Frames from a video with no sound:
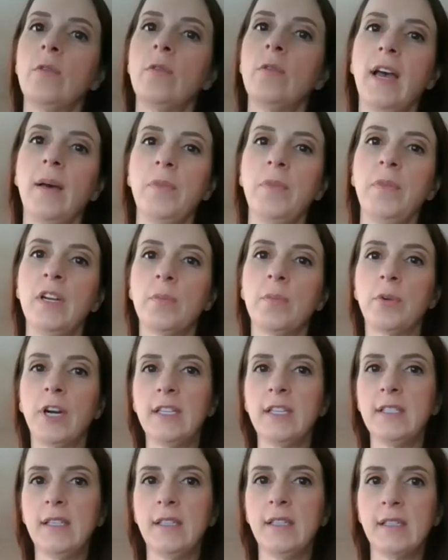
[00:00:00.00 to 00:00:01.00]
will happen to
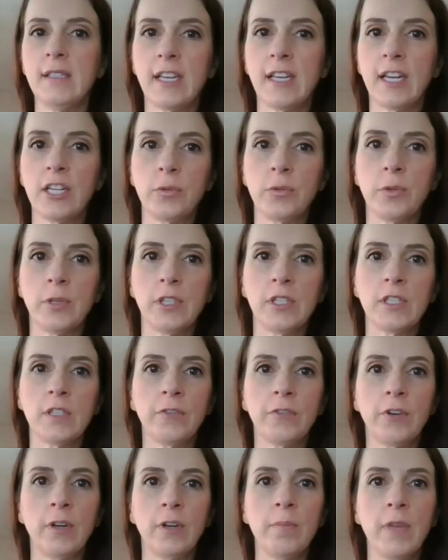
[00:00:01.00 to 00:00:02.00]
pricing schedules
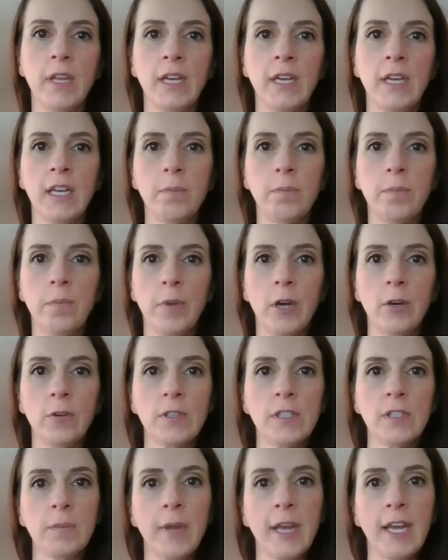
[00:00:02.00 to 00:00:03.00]
for immediate
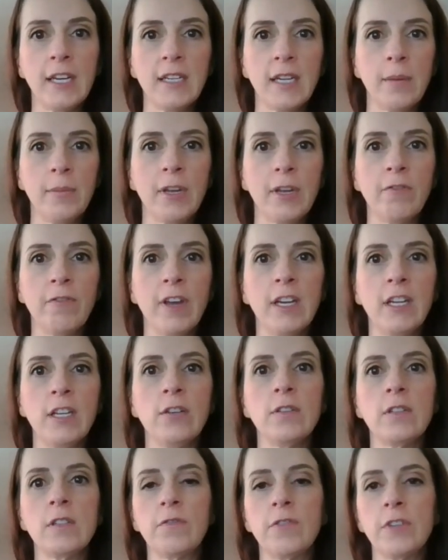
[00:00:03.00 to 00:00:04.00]
post-pandemic
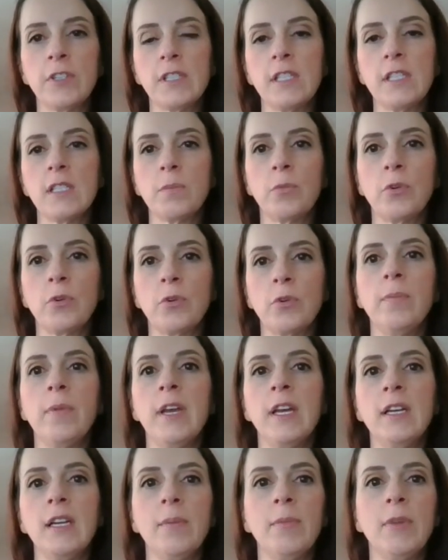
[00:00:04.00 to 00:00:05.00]
venues versus
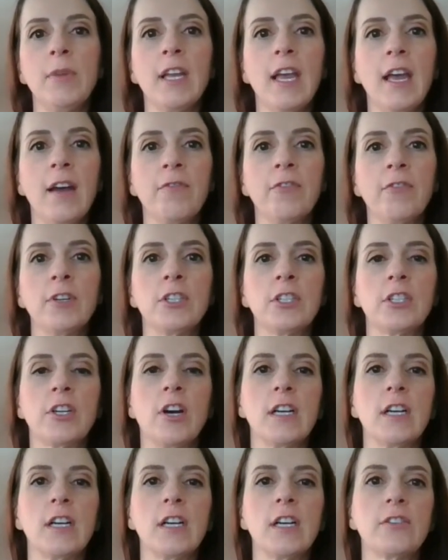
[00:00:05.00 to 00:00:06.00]
pre-pandemic average
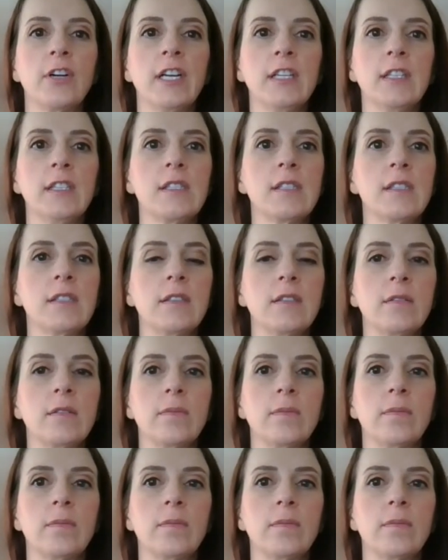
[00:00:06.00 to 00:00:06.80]
cost rates?